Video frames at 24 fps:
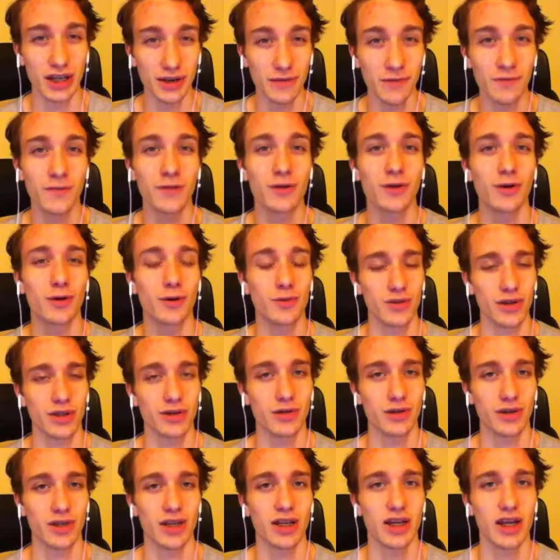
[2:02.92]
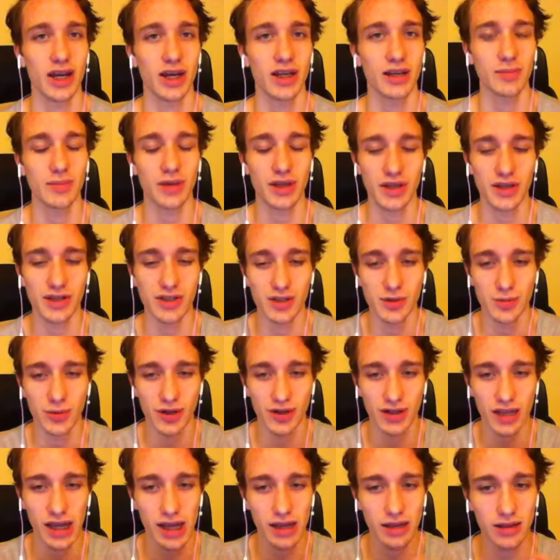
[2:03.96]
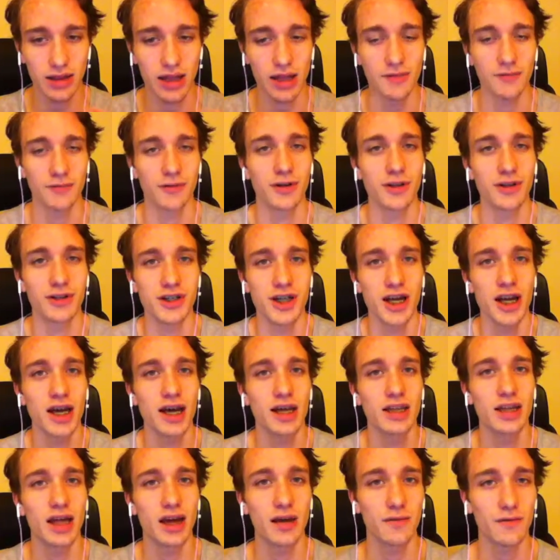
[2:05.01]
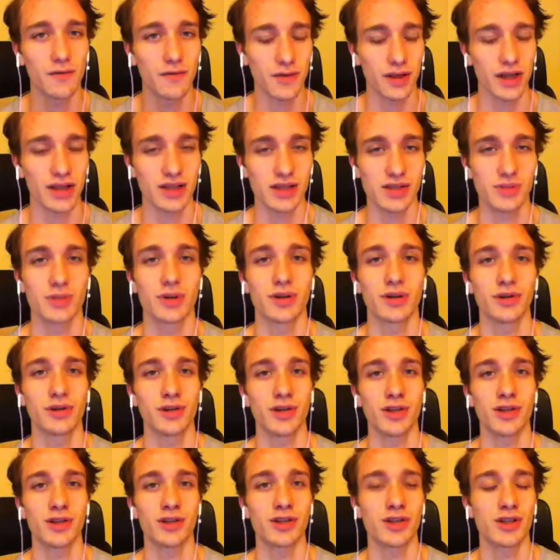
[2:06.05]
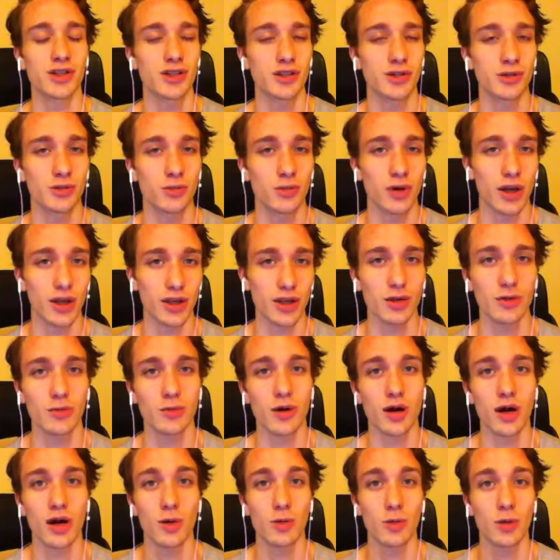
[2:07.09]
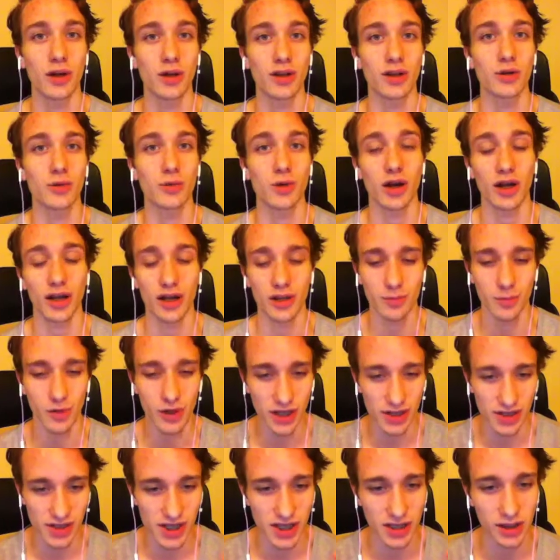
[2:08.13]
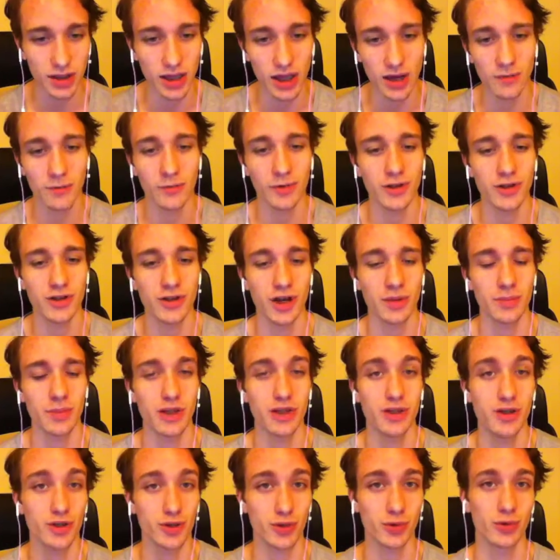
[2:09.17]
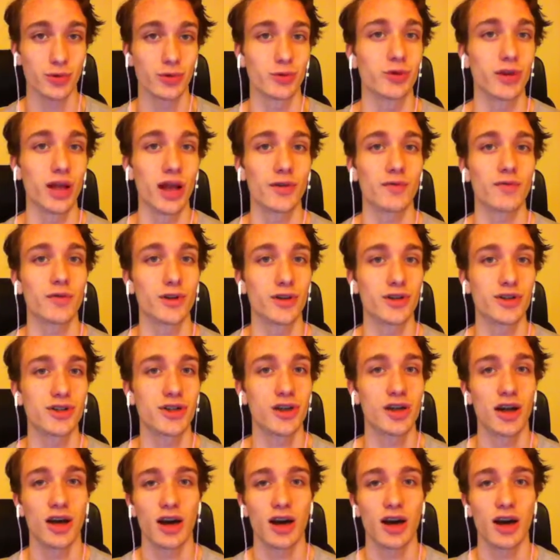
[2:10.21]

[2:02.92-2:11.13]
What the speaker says: if you're only looking at it because you want that leverage, that flexibility to do what you want, when you want, and when I say leverage, I mean true leverage